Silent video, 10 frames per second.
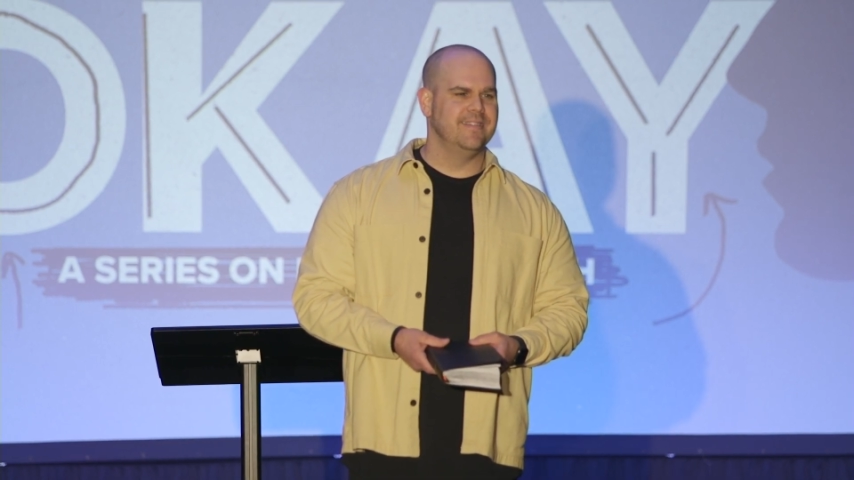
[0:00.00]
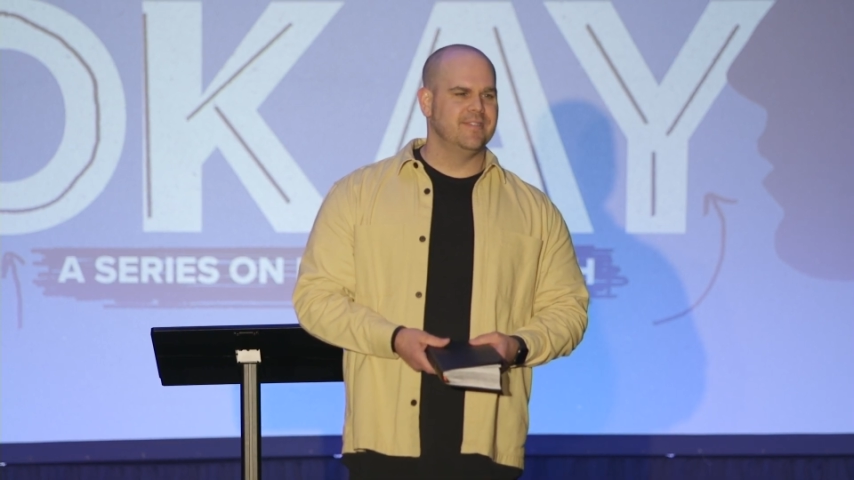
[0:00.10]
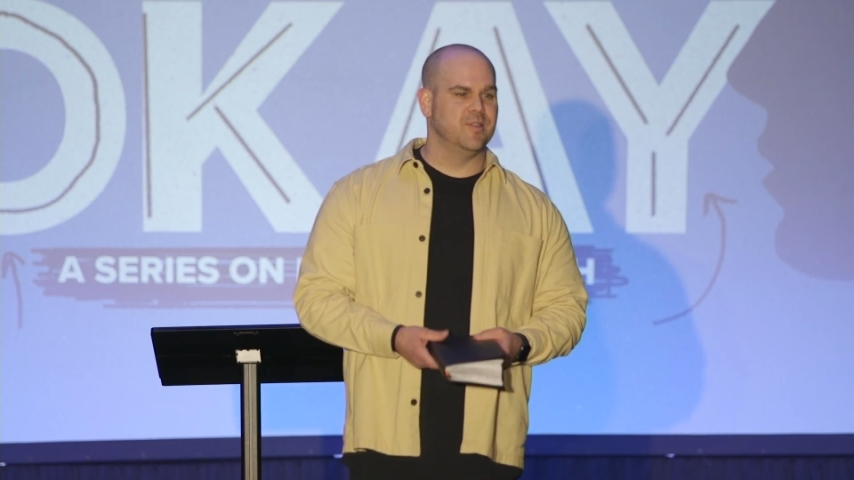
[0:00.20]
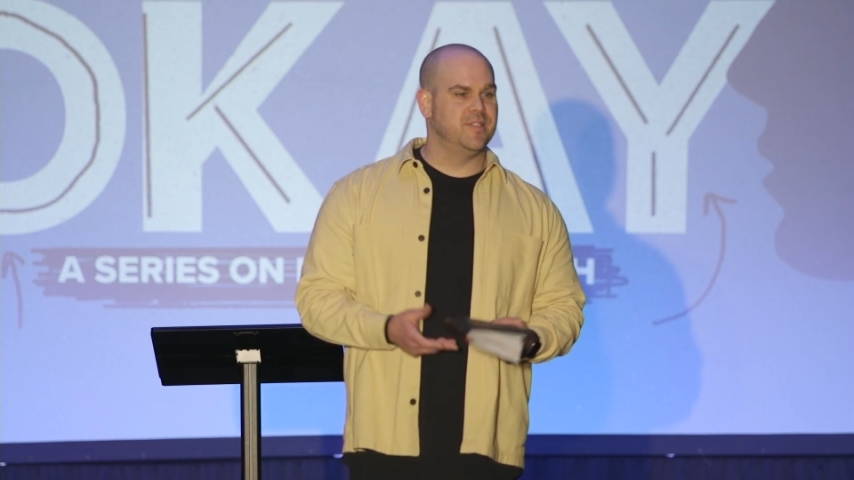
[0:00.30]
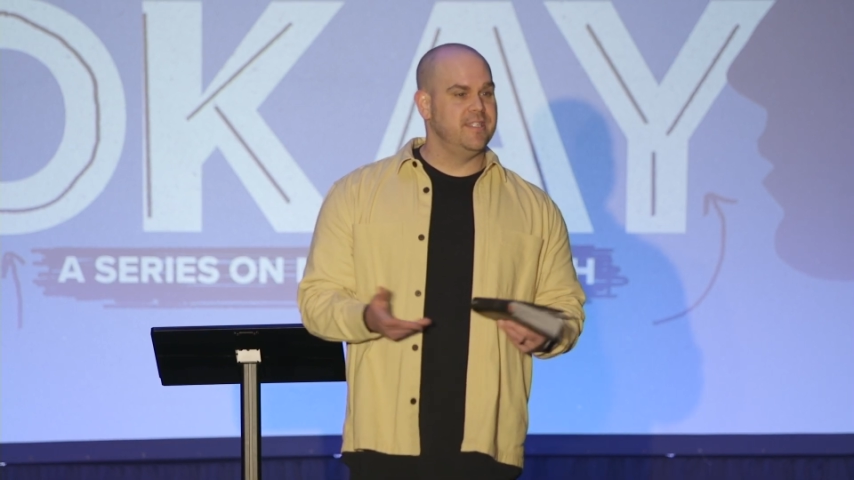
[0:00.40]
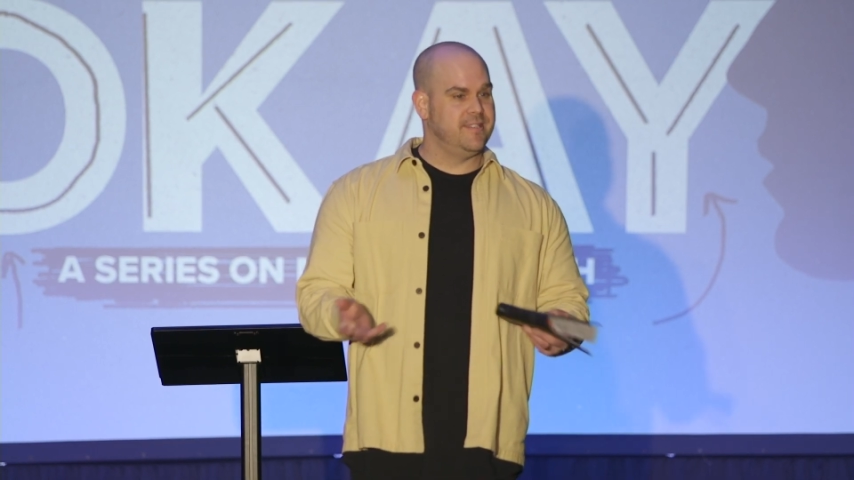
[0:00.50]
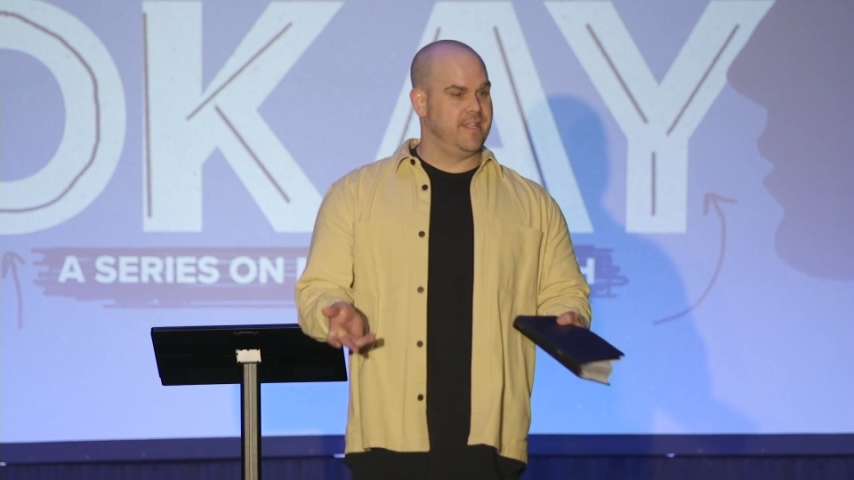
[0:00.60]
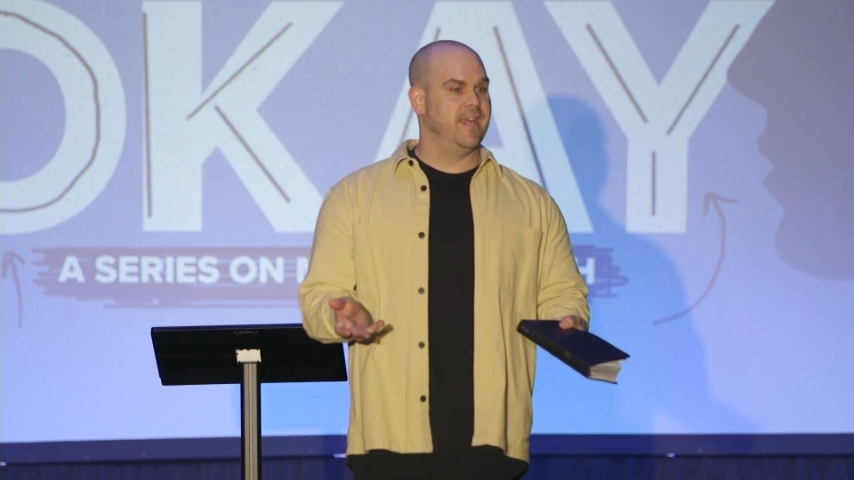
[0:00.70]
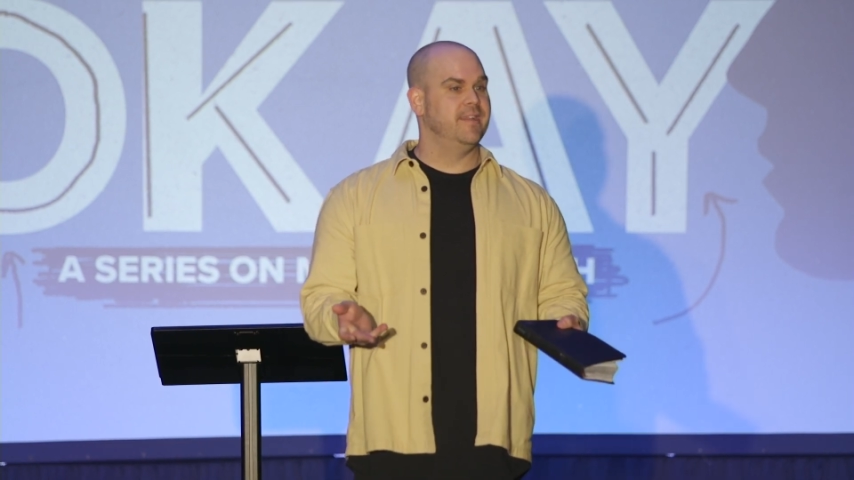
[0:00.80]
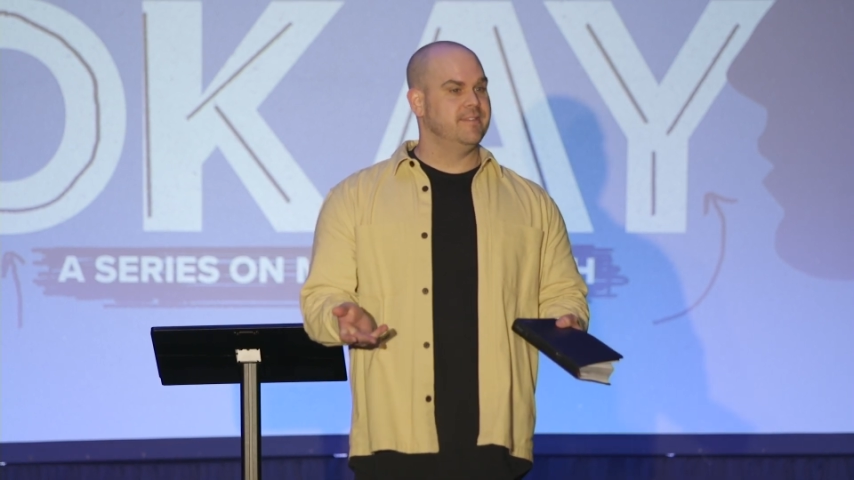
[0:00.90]
so she
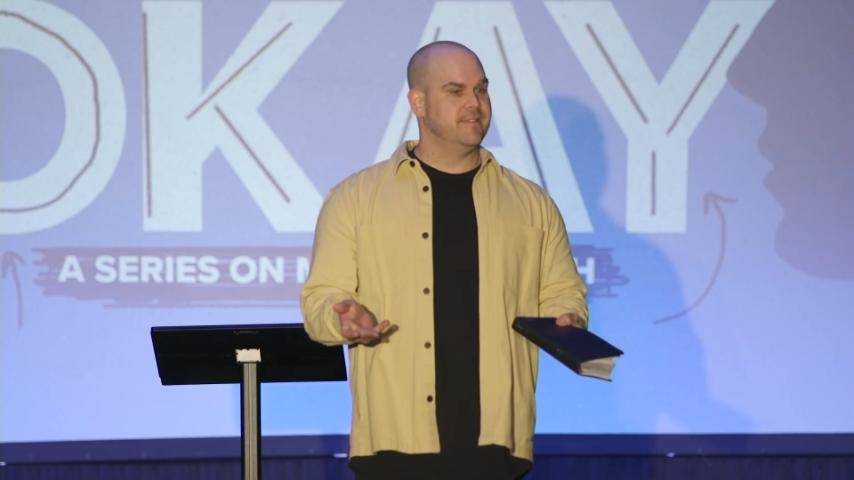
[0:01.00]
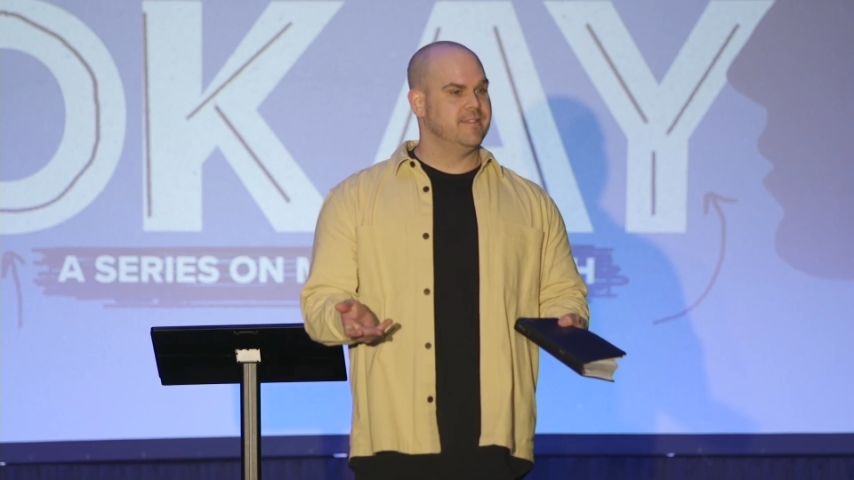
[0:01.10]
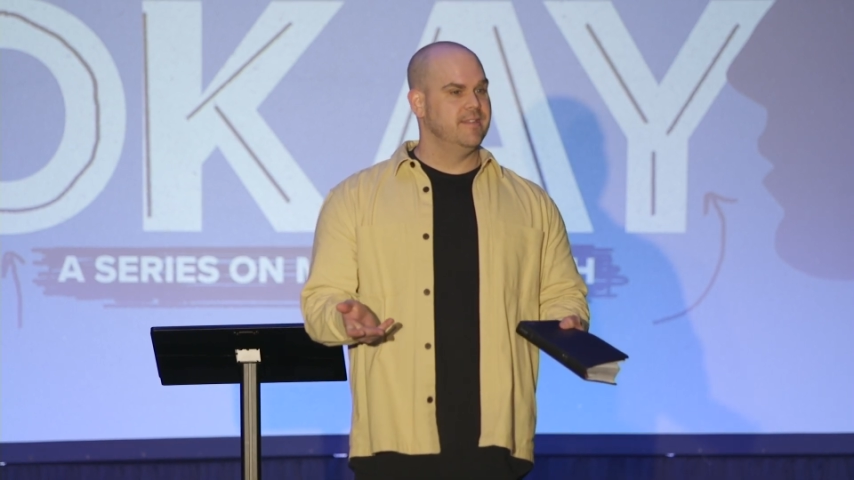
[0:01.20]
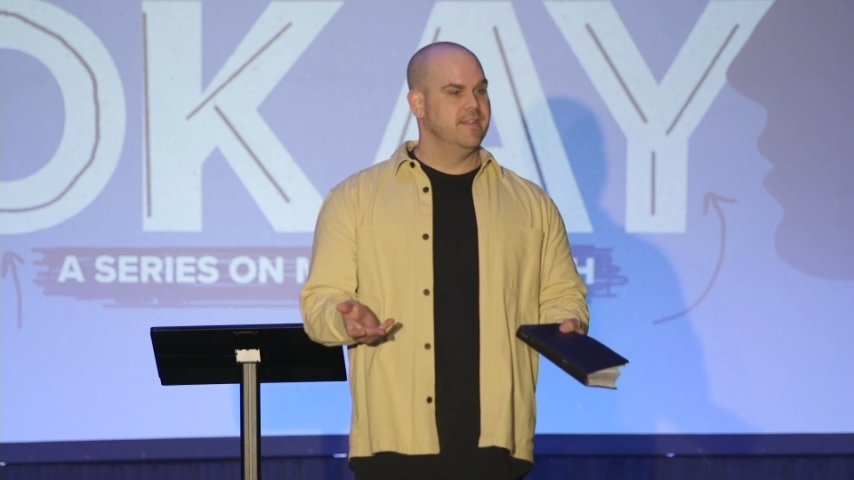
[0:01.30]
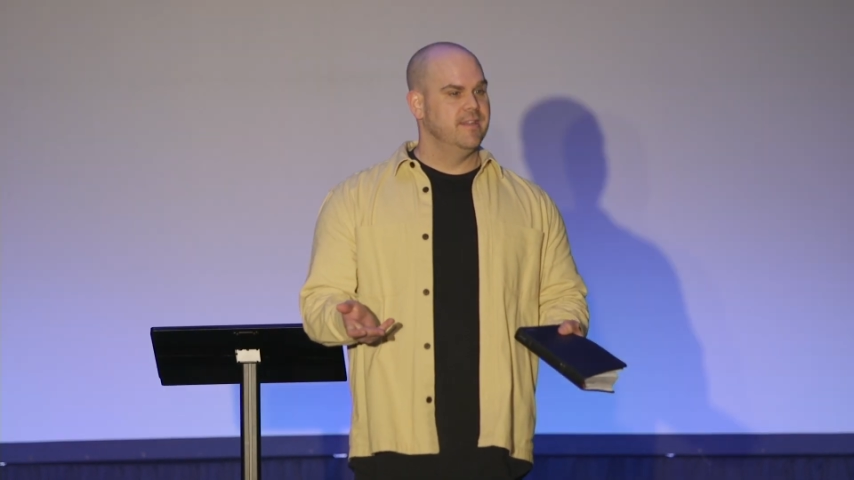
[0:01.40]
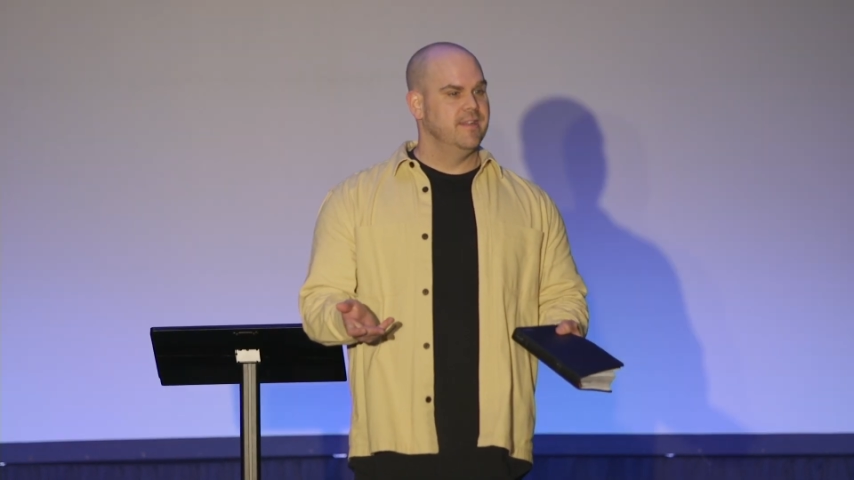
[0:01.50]
says,